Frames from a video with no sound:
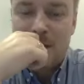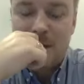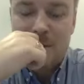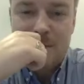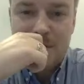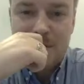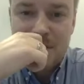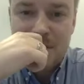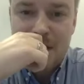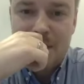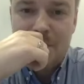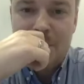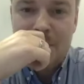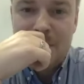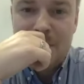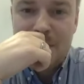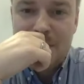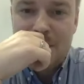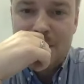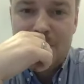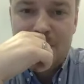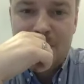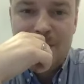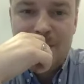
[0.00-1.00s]
I would send
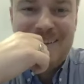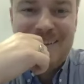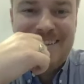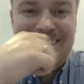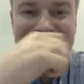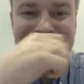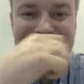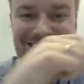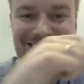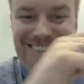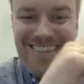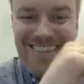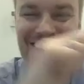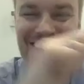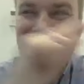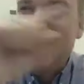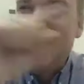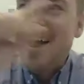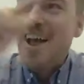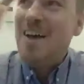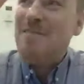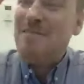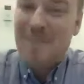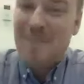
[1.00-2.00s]
myself
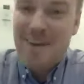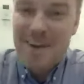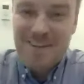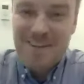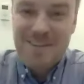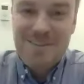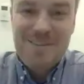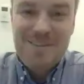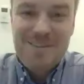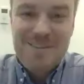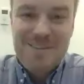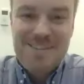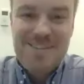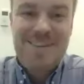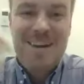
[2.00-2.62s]
files.